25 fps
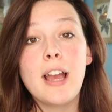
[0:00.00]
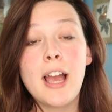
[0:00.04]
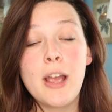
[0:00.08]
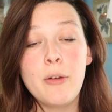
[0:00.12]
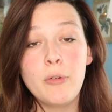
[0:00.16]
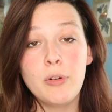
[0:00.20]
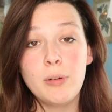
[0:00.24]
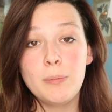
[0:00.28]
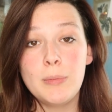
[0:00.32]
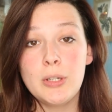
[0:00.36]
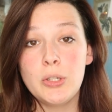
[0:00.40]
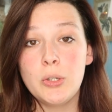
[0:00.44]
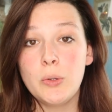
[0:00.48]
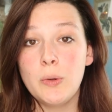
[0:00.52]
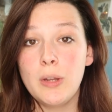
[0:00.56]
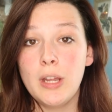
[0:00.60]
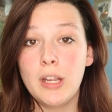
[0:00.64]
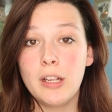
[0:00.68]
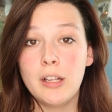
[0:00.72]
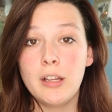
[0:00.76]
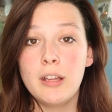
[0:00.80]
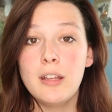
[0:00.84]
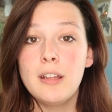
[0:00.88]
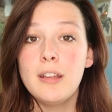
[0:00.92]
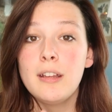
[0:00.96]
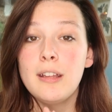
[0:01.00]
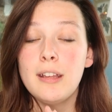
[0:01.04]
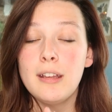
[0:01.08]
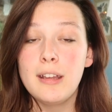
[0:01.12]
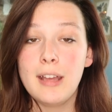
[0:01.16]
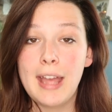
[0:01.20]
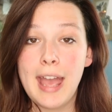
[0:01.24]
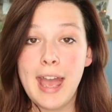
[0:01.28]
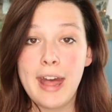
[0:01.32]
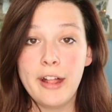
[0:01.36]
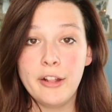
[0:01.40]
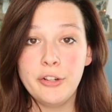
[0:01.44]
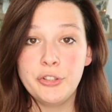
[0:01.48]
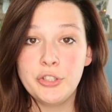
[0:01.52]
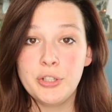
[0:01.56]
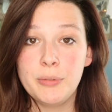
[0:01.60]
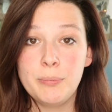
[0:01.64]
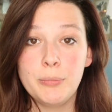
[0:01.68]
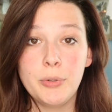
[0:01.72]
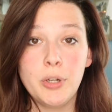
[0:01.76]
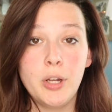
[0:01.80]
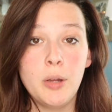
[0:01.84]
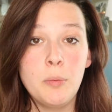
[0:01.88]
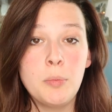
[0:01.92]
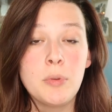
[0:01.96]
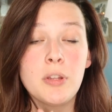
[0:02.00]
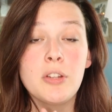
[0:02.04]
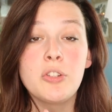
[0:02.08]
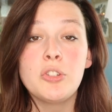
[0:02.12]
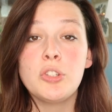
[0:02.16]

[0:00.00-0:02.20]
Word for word: I will be doing halogen bulbs.